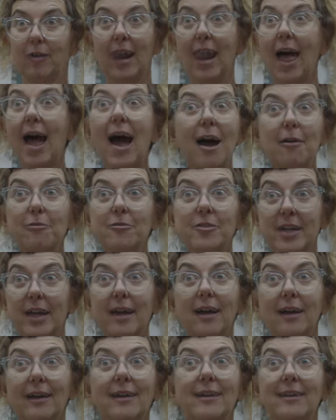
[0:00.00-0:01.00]

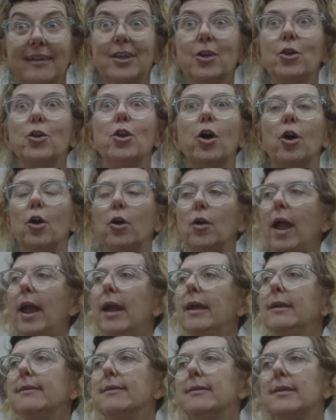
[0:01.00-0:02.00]
laughter, you know,
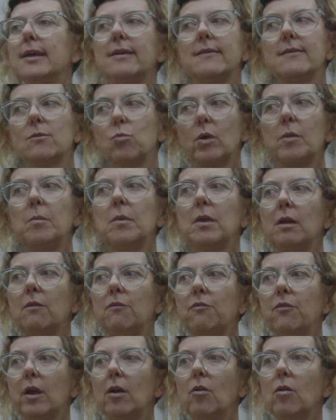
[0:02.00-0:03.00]
and these women are
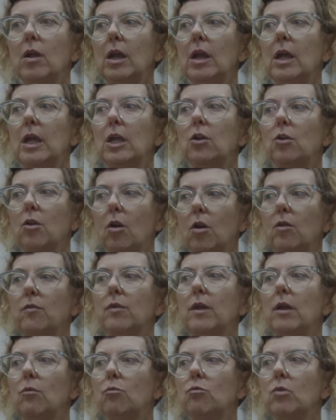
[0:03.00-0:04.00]
very, you know,
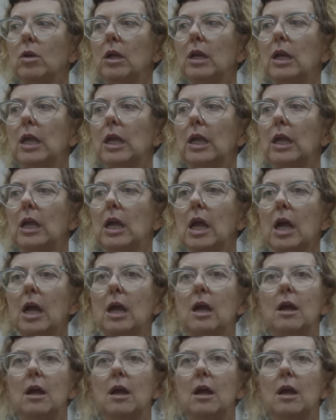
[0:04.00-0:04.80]
they're really